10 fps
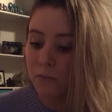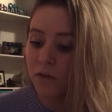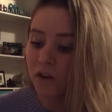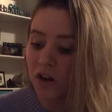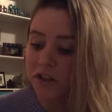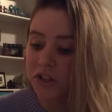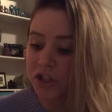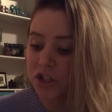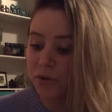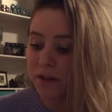Moving on to the
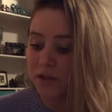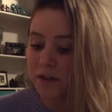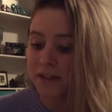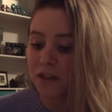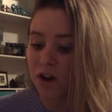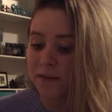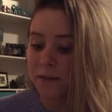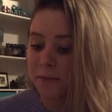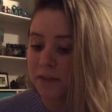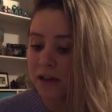two interesting
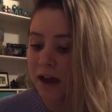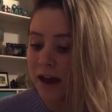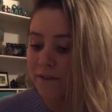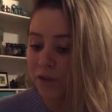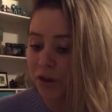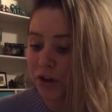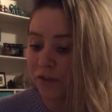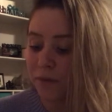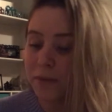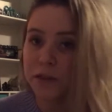concepts I've
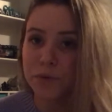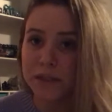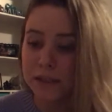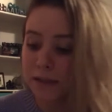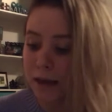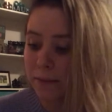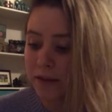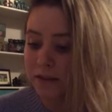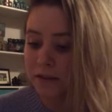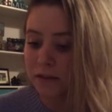learned from this week's
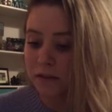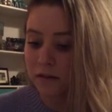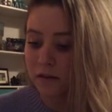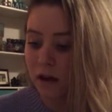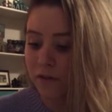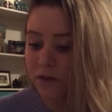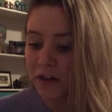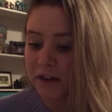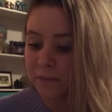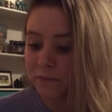assignments of
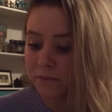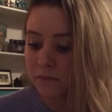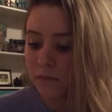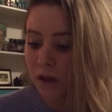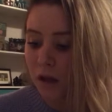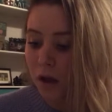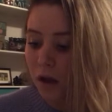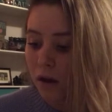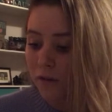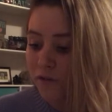reading.
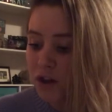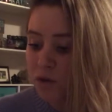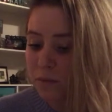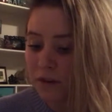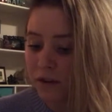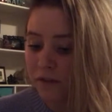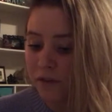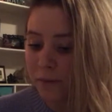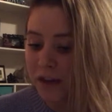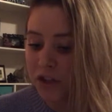First would be
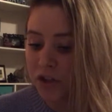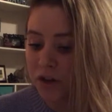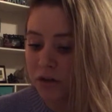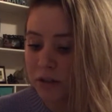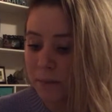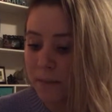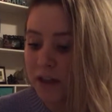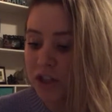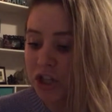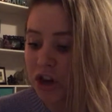from lecture notes,
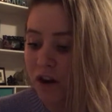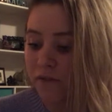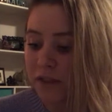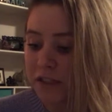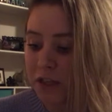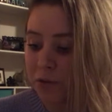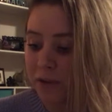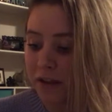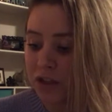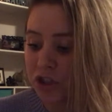Managing Conflict in
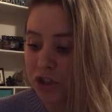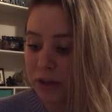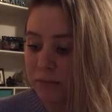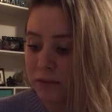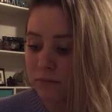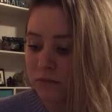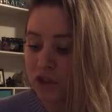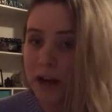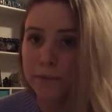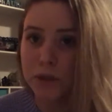Relationship,
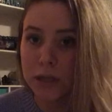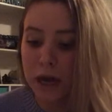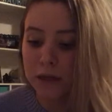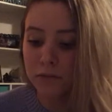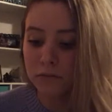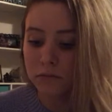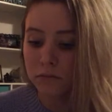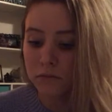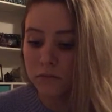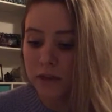Chapter 9,
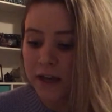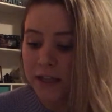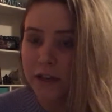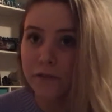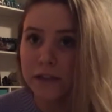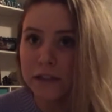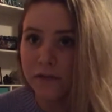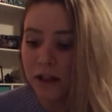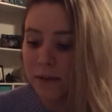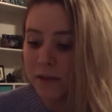
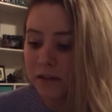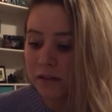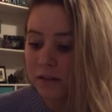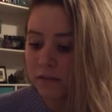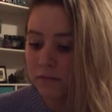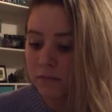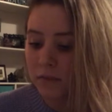Defensive Climates